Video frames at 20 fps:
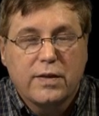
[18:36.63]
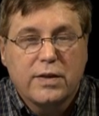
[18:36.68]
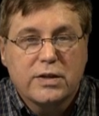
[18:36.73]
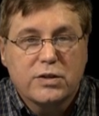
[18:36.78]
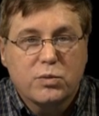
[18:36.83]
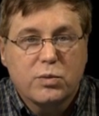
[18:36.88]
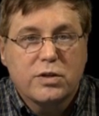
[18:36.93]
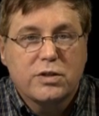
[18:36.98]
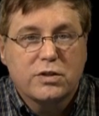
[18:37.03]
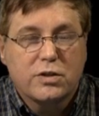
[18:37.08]

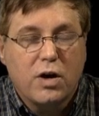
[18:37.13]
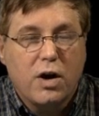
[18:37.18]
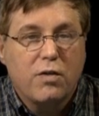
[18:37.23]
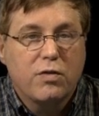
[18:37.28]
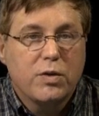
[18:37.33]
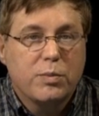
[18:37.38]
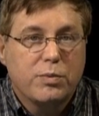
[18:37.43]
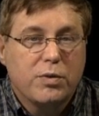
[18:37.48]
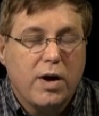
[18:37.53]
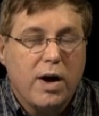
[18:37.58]
This would
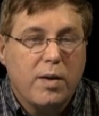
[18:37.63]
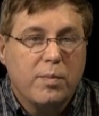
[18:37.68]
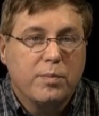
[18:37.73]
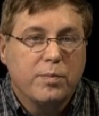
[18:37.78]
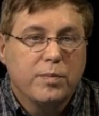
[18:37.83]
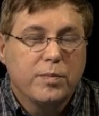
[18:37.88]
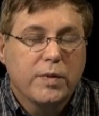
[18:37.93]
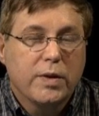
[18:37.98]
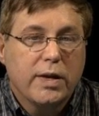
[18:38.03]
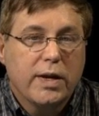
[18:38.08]
solve the
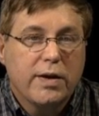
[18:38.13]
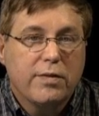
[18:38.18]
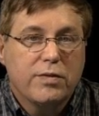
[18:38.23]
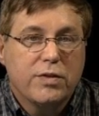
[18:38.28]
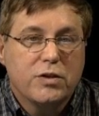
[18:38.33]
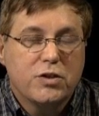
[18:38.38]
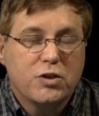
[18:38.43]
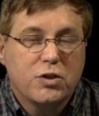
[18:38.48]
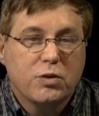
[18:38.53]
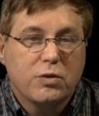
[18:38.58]
problem.
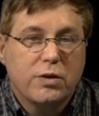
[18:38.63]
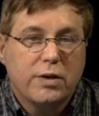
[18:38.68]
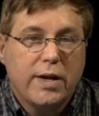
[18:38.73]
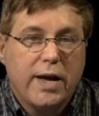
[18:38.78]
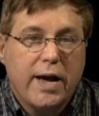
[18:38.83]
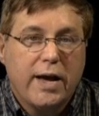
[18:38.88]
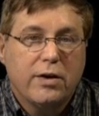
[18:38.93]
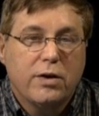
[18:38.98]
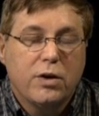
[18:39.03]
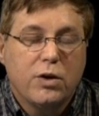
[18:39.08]
If the children
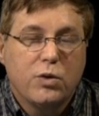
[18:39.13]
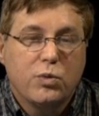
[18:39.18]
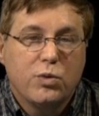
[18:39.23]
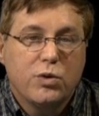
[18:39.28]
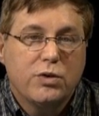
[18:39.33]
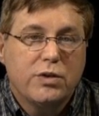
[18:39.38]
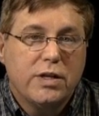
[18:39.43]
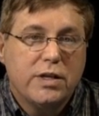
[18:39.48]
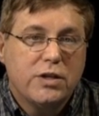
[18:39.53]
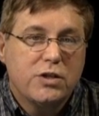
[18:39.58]
had
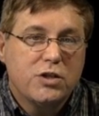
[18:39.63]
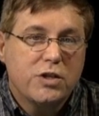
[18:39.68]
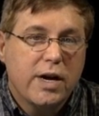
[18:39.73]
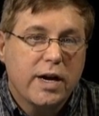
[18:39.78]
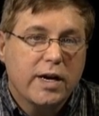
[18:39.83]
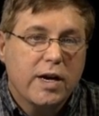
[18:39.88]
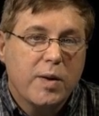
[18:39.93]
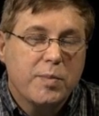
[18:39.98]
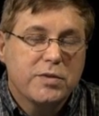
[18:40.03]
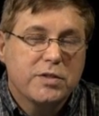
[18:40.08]
routine
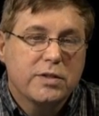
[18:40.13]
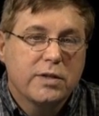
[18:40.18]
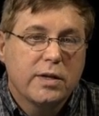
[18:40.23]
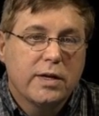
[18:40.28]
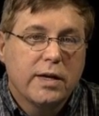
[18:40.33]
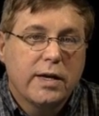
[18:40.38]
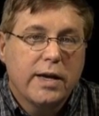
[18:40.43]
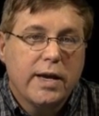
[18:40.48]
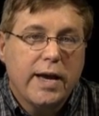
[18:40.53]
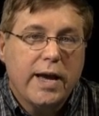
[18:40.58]
checkups
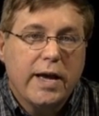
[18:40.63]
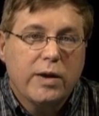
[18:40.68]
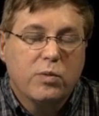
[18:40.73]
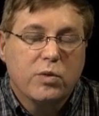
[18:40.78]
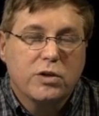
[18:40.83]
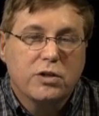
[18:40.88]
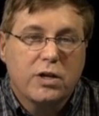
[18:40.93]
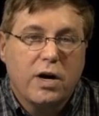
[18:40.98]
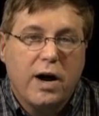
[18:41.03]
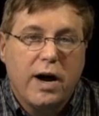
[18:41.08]

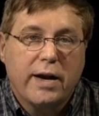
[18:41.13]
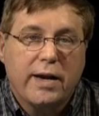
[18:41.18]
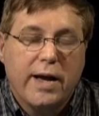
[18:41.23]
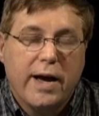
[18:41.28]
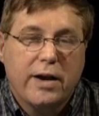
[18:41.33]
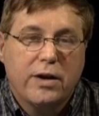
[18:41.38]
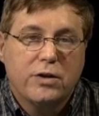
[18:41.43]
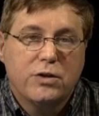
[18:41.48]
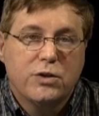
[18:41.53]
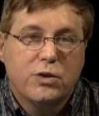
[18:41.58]
and were taught
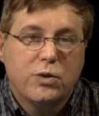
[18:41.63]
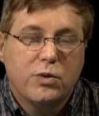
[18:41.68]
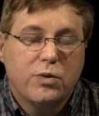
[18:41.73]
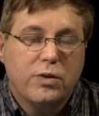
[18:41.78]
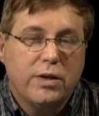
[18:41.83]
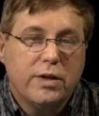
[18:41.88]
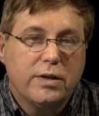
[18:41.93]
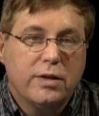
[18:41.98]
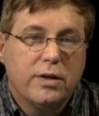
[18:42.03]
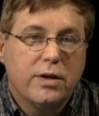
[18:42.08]
how to
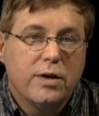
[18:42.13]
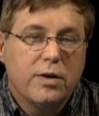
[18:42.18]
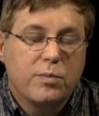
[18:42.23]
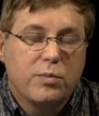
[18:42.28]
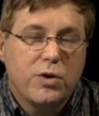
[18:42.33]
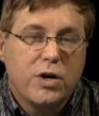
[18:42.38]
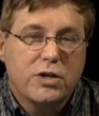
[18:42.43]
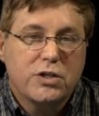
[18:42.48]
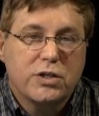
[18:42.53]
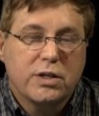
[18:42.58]
do the
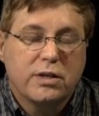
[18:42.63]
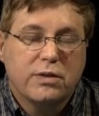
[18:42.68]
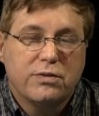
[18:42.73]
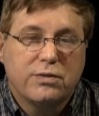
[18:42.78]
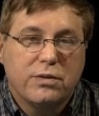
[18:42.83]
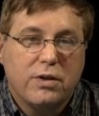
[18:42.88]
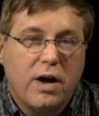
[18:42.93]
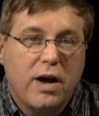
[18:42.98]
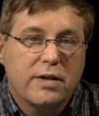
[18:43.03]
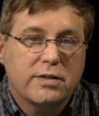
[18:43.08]
brushing
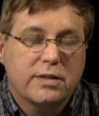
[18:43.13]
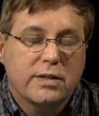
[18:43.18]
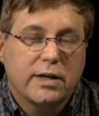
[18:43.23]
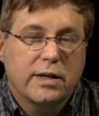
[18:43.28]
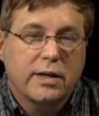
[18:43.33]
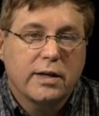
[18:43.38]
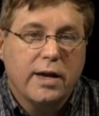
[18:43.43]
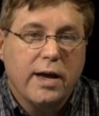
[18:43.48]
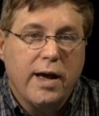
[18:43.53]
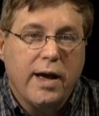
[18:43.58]
and
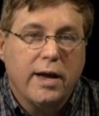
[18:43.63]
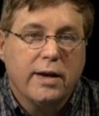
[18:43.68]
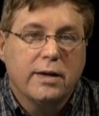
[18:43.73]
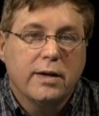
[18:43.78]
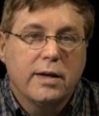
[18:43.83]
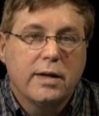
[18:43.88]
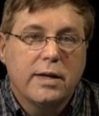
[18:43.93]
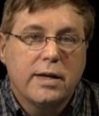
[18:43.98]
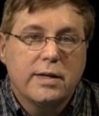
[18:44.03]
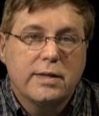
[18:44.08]
flossing
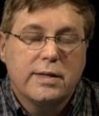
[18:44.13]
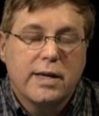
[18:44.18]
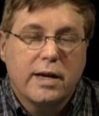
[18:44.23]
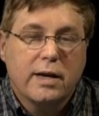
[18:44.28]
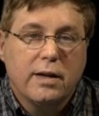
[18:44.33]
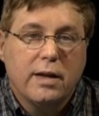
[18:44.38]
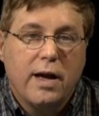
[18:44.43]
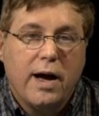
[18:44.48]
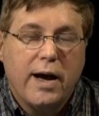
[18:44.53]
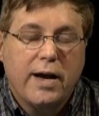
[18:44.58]
and
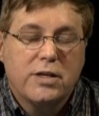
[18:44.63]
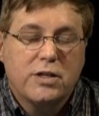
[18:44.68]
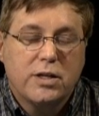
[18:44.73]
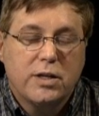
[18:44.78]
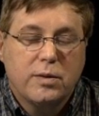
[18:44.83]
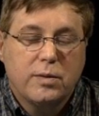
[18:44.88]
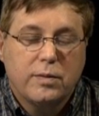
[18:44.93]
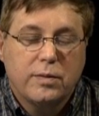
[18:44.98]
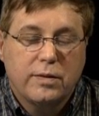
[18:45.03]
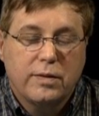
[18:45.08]
dental
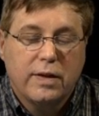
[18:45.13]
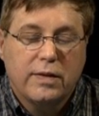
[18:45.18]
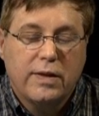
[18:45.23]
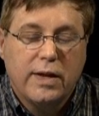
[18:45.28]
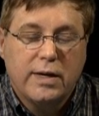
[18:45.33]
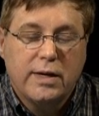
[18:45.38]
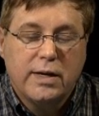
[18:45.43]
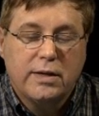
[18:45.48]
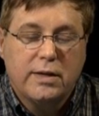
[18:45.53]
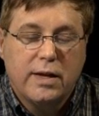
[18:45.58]
hygiene that
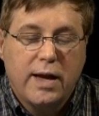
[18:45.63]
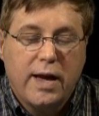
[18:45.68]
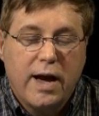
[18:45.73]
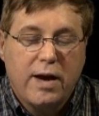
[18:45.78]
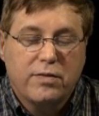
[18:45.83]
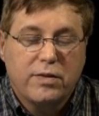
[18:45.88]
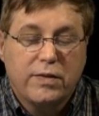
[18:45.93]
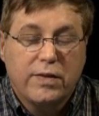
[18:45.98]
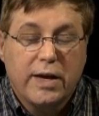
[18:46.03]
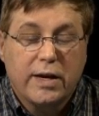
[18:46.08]
they need to
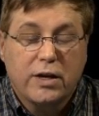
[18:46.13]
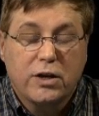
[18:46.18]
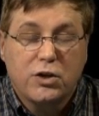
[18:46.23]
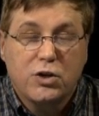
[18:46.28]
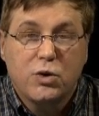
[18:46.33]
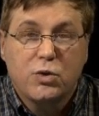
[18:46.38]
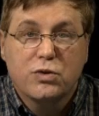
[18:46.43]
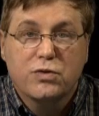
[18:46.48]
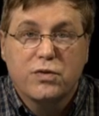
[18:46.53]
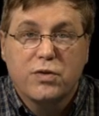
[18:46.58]
have, that they
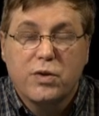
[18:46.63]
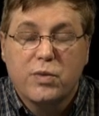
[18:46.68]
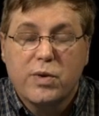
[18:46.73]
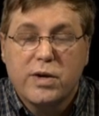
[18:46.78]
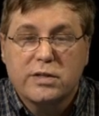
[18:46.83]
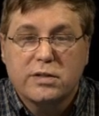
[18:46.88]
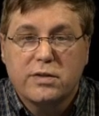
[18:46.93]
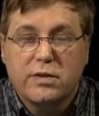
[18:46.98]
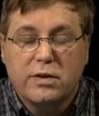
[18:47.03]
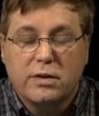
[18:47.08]
could use for the
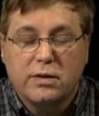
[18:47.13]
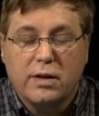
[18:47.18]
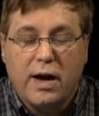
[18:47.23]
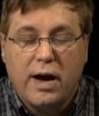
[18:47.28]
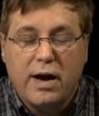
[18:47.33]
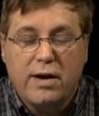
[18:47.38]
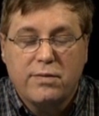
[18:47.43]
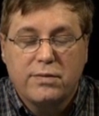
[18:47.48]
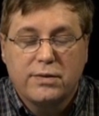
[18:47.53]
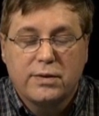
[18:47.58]
rest of their
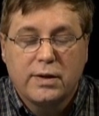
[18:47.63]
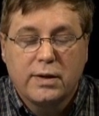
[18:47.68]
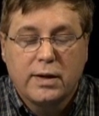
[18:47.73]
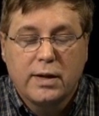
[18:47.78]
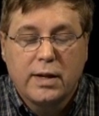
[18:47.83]
life,